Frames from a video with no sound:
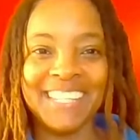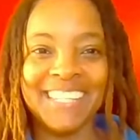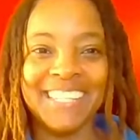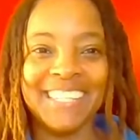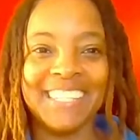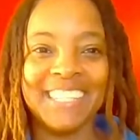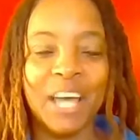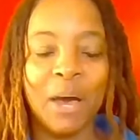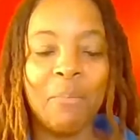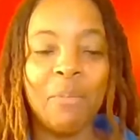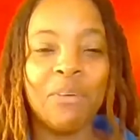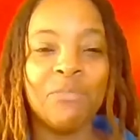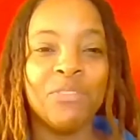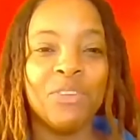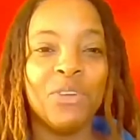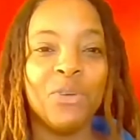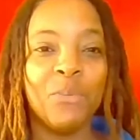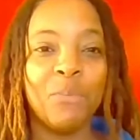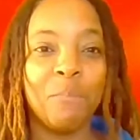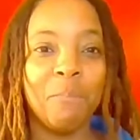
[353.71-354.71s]
And some of
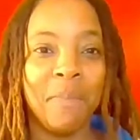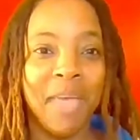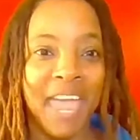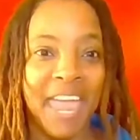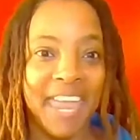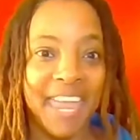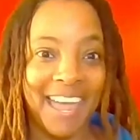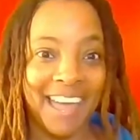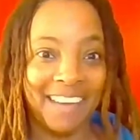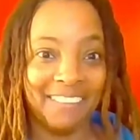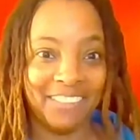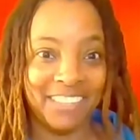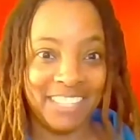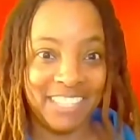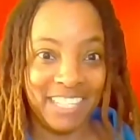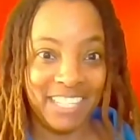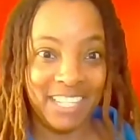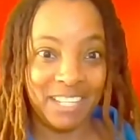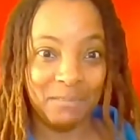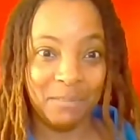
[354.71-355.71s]
you may have
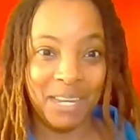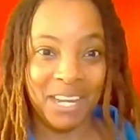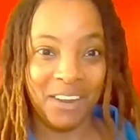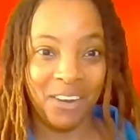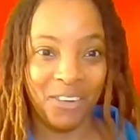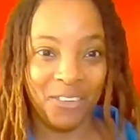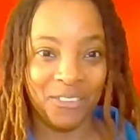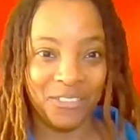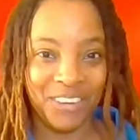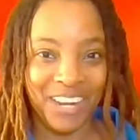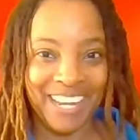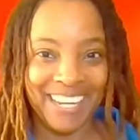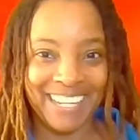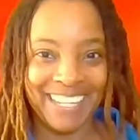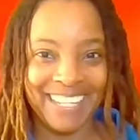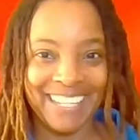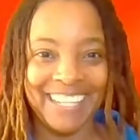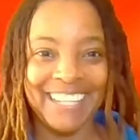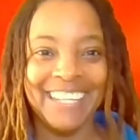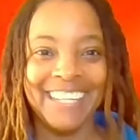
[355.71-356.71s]
seen me
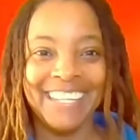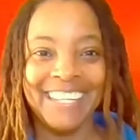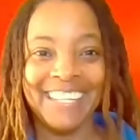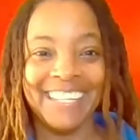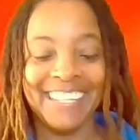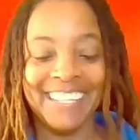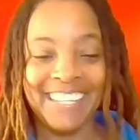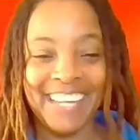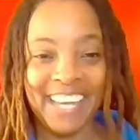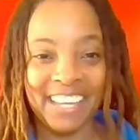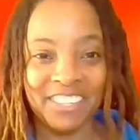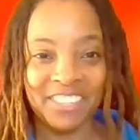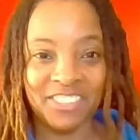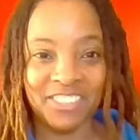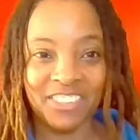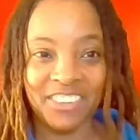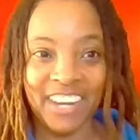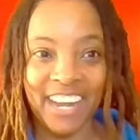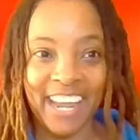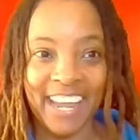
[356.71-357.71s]
already
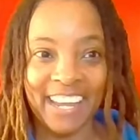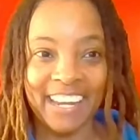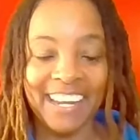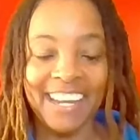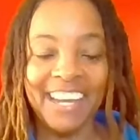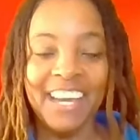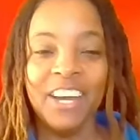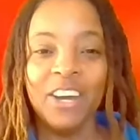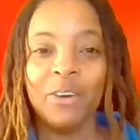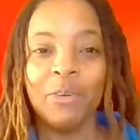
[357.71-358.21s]
yesterday